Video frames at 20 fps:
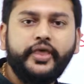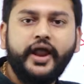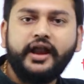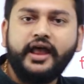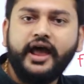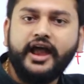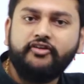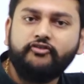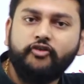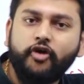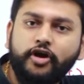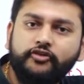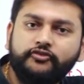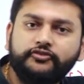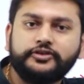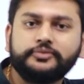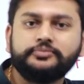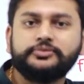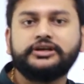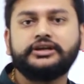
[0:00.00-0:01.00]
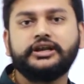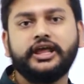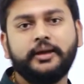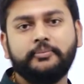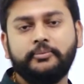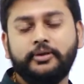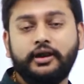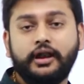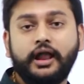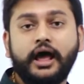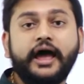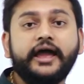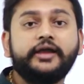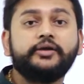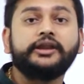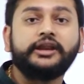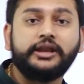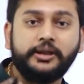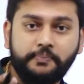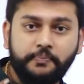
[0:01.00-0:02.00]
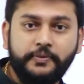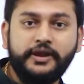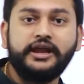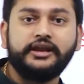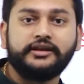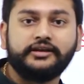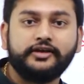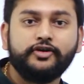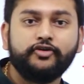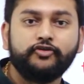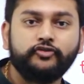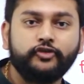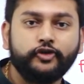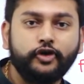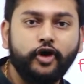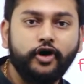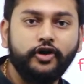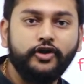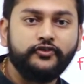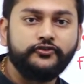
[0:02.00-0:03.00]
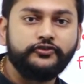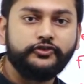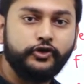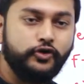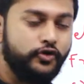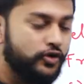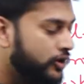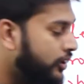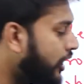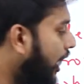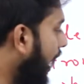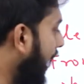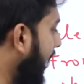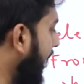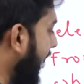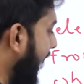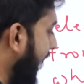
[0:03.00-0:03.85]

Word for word: that I want from the table. I repeat for all of you, I